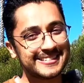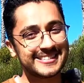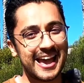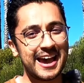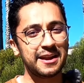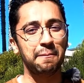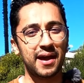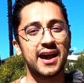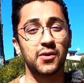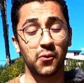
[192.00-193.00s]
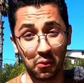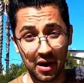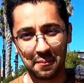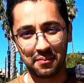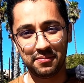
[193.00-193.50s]
they just had a bad
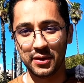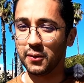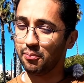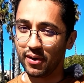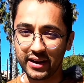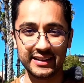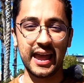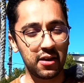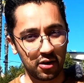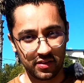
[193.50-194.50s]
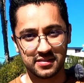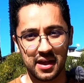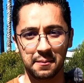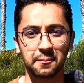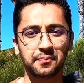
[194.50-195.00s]
rep. They were breaking down all
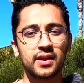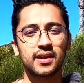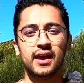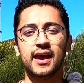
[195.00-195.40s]
the time.